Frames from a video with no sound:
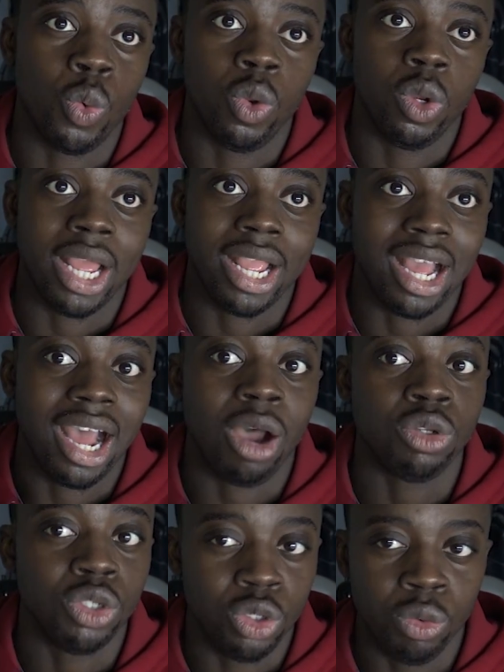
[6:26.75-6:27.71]
like how
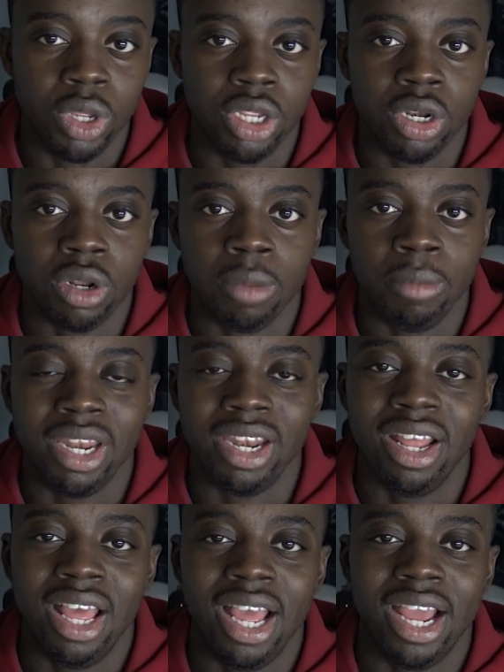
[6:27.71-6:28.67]
to do it, you know what I
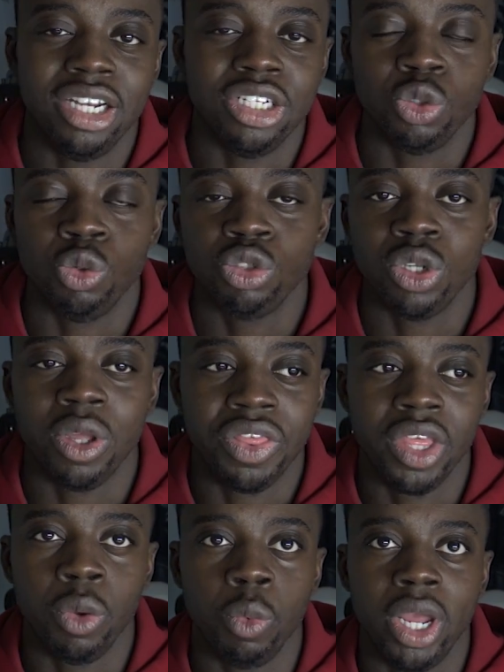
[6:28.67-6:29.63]
mean? And it's also a
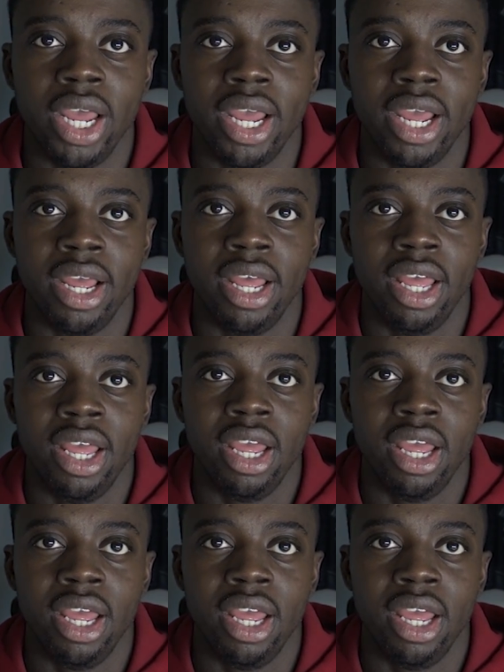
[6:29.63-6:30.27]
thing where,